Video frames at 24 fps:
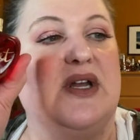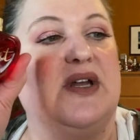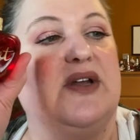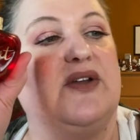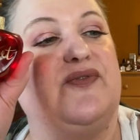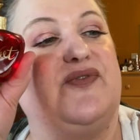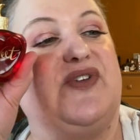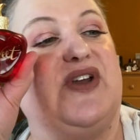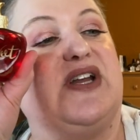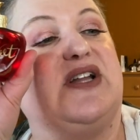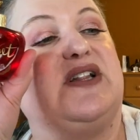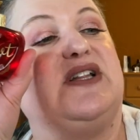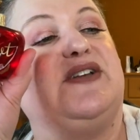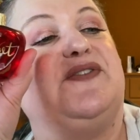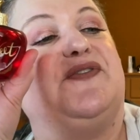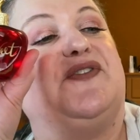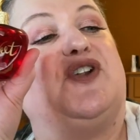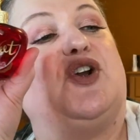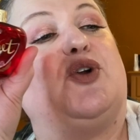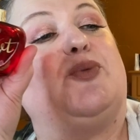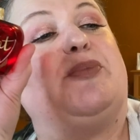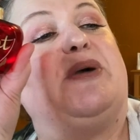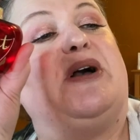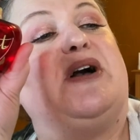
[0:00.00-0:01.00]
Van Cleef &
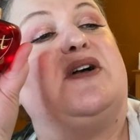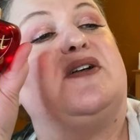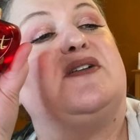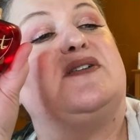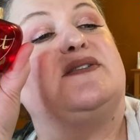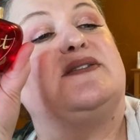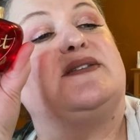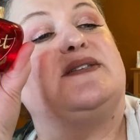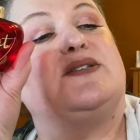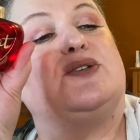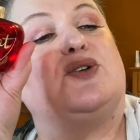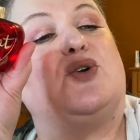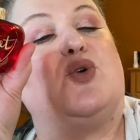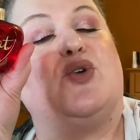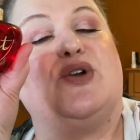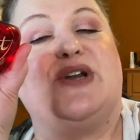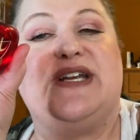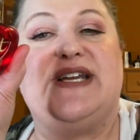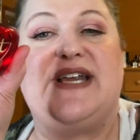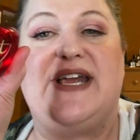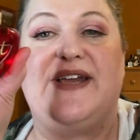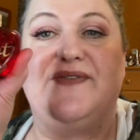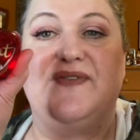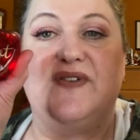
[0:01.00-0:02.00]
Arpels
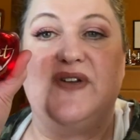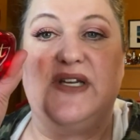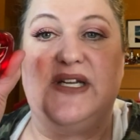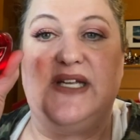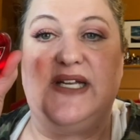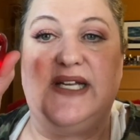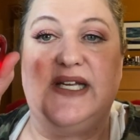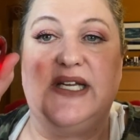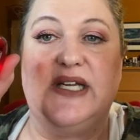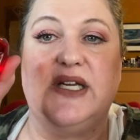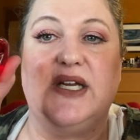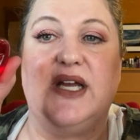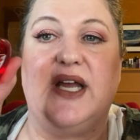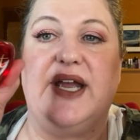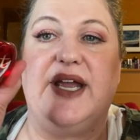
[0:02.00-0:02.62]
Orchidee Vanille